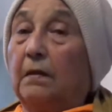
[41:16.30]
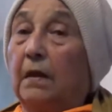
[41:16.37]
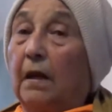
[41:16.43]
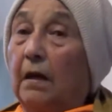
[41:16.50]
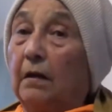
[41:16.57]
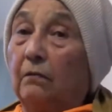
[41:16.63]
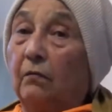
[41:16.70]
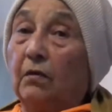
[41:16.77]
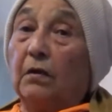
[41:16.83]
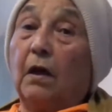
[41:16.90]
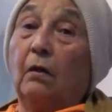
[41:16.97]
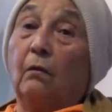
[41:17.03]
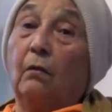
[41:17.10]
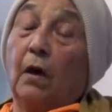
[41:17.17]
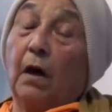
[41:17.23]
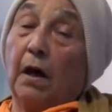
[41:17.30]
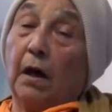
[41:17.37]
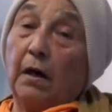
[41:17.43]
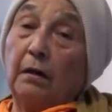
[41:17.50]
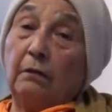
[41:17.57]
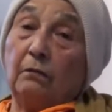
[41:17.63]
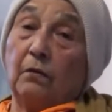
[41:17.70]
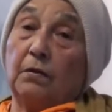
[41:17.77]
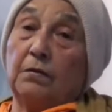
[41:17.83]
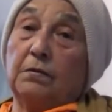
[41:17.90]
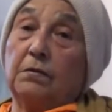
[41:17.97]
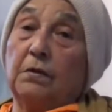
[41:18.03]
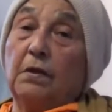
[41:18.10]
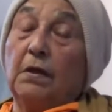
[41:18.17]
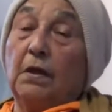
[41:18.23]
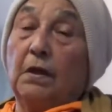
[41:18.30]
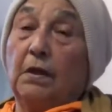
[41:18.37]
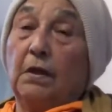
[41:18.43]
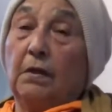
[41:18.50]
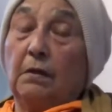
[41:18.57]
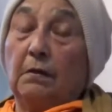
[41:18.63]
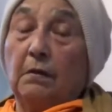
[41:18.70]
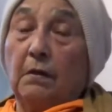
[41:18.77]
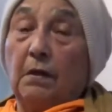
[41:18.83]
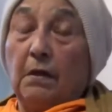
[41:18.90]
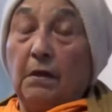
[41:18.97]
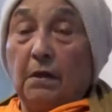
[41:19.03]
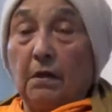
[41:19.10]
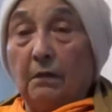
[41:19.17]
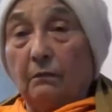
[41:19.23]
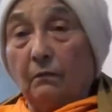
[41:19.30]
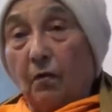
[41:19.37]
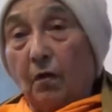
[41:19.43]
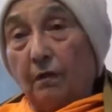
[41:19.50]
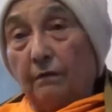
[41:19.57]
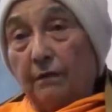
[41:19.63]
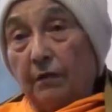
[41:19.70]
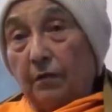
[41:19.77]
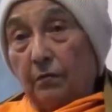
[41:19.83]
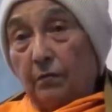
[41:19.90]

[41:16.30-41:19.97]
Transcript: And that was how I was involved